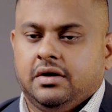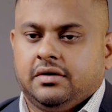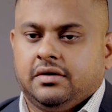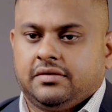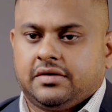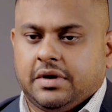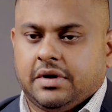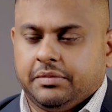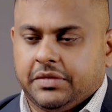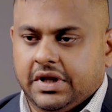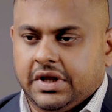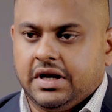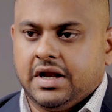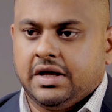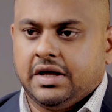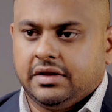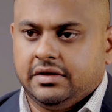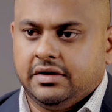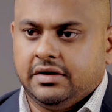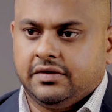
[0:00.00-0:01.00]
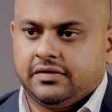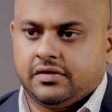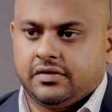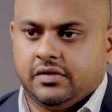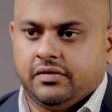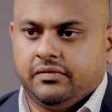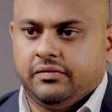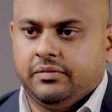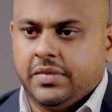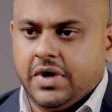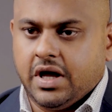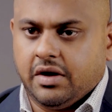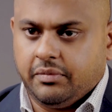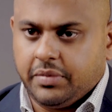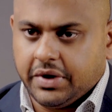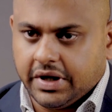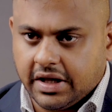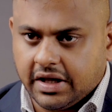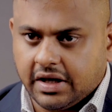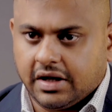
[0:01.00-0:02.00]
something like this, so we are
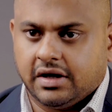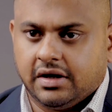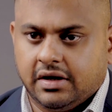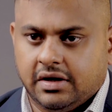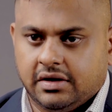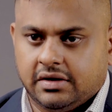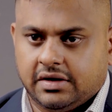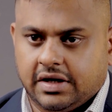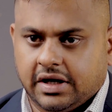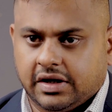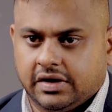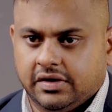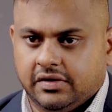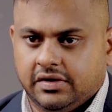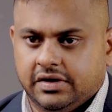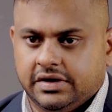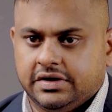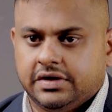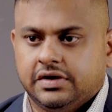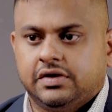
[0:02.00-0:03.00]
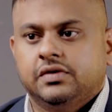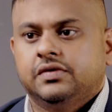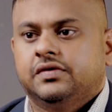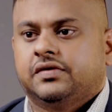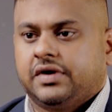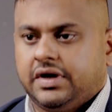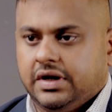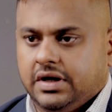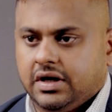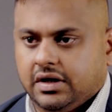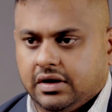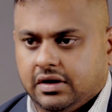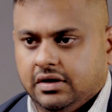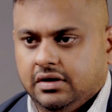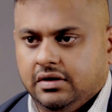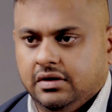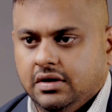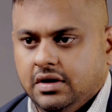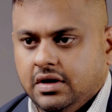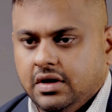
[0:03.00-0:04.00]
bringing technology to Sri Lanka.
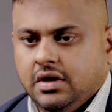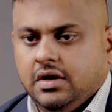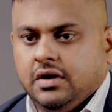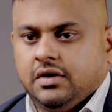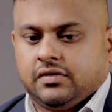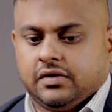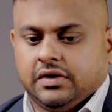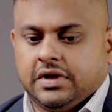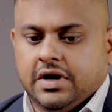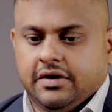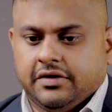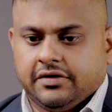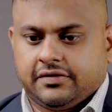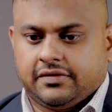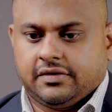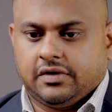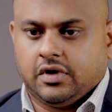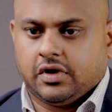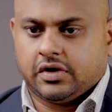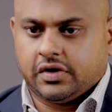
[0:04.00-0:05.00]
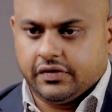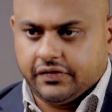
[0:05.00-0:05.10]
So there was a lot